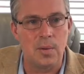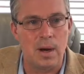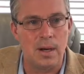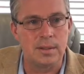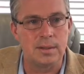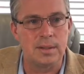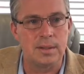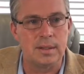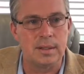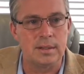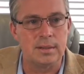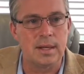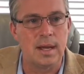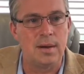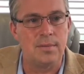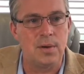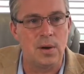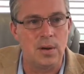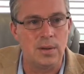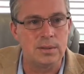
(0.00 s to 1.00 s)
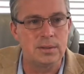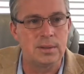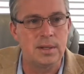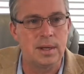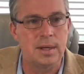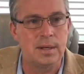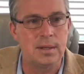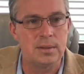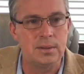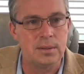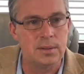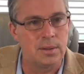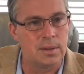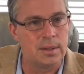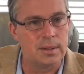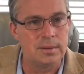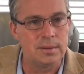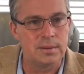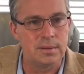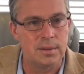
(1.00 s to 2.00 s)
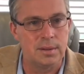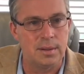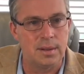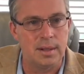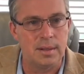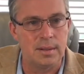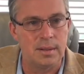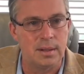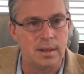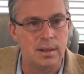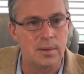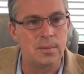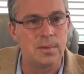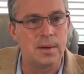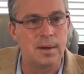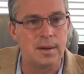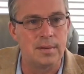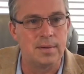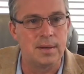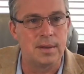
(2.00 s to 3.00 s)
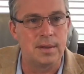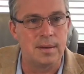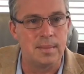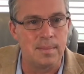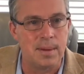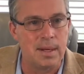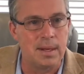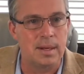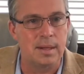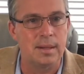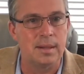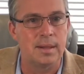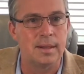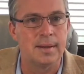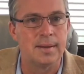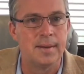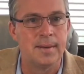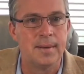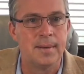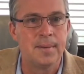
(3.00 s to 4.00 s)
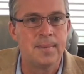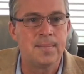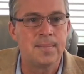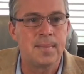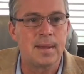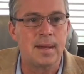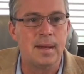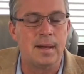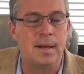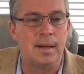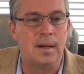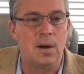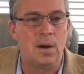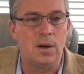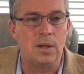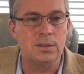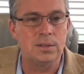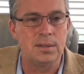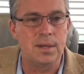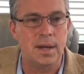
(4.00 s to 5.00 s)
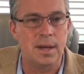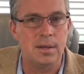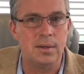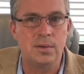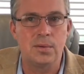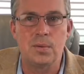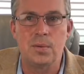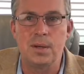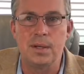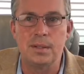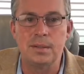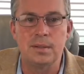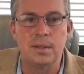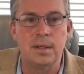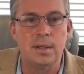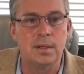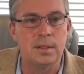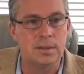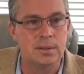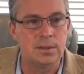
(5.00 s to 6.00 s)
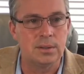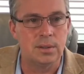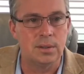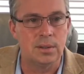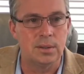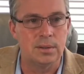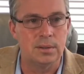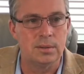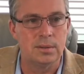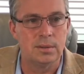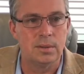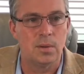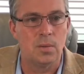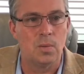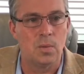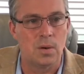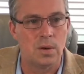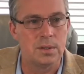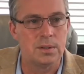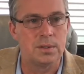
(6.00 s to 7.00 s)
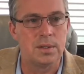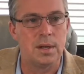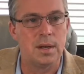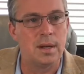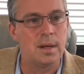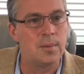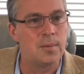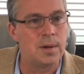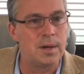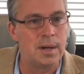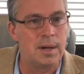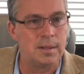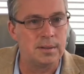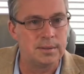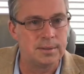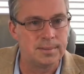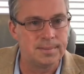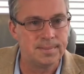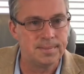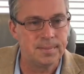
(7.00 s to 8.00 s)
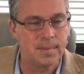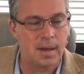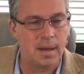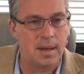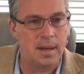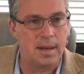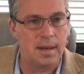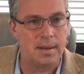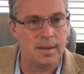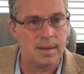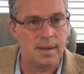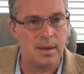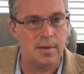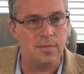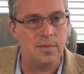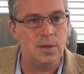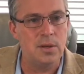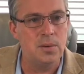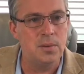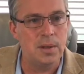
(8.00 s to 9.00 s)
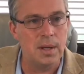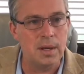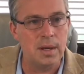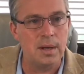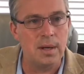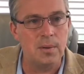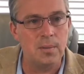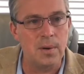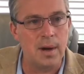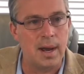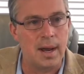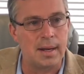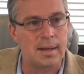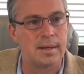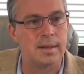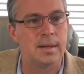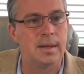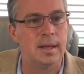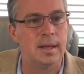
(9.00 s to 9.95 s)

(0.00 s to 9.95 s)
watching this have Allstate insurance, you need to get rid of it immediately. Allstate treats their insured worse than anyone else. If you get in a wreck